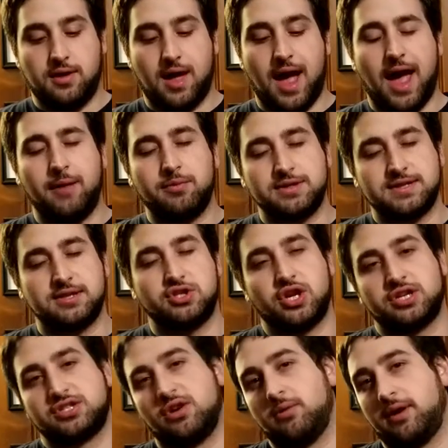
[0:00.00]
I would
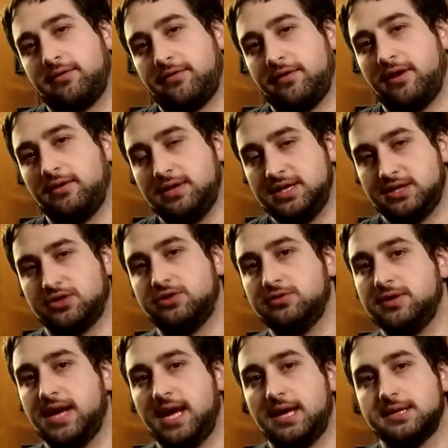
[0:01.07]
suggest going for at least two
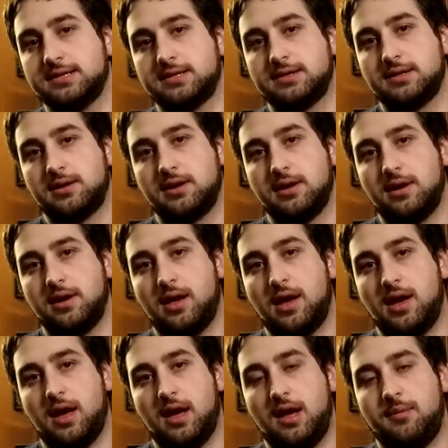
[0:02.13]
days
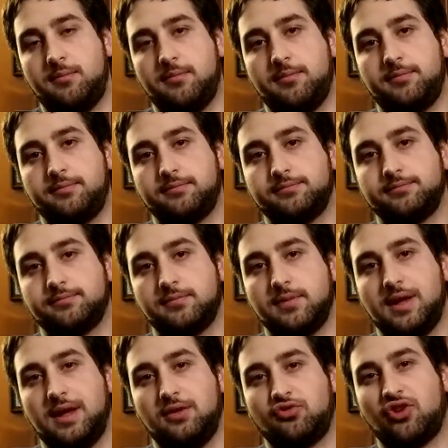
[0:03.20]
um,
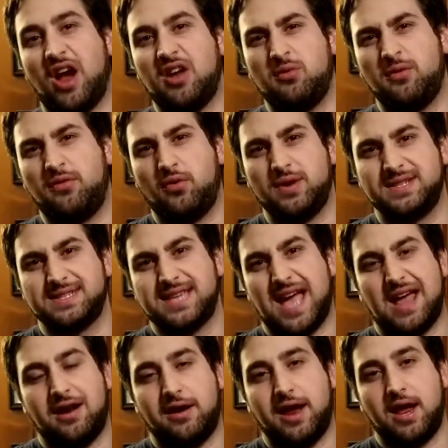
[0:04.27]
and try to avoid
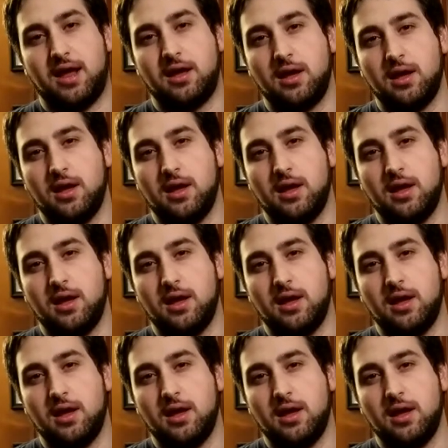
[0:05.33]
Saturday.